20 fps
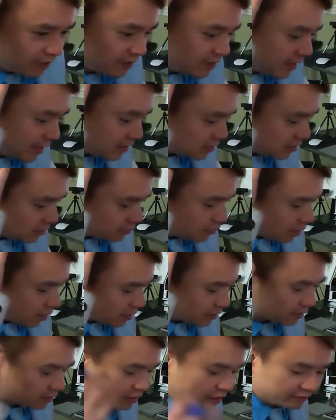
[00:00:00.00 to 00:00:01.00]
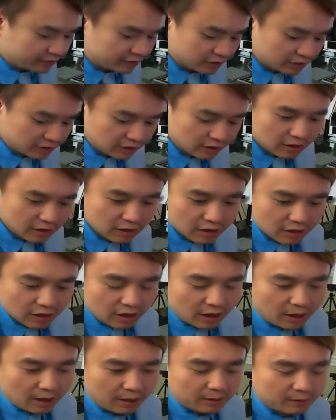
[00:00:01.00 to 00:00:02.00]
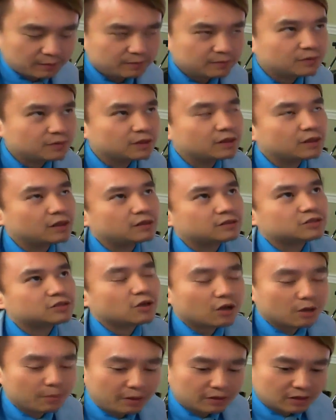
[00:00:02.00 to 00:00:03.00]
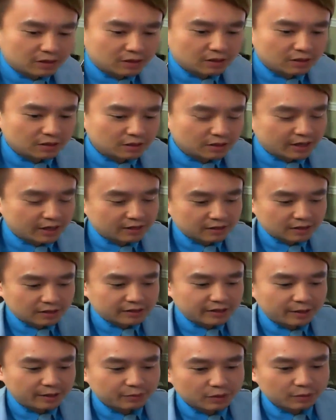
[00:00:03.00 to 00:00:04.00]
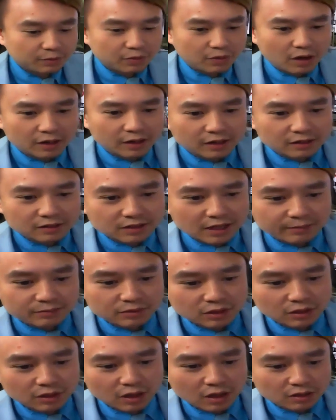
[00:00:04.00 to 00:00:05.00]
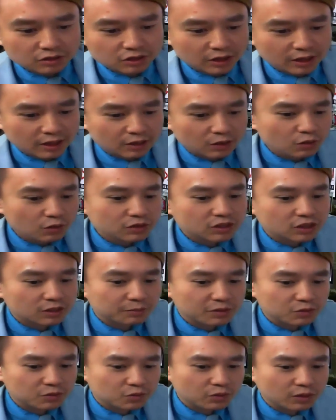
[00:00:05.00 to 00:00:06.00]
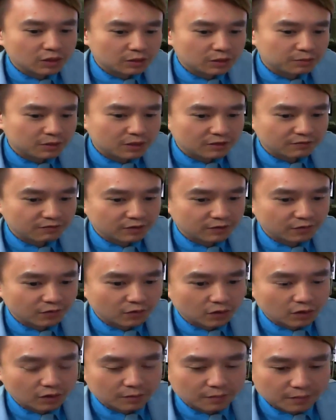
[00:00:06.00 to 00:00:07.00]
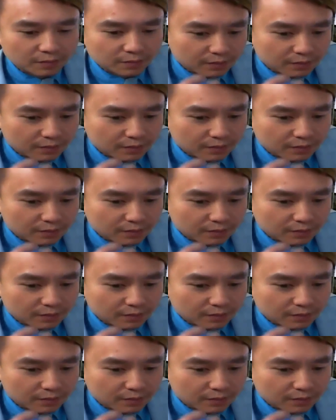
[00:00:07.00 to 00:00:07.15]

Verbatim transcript: fantastic product you have here. Um, let's talk about the again the name of the product, time to launch, and who's going to be really benefit for.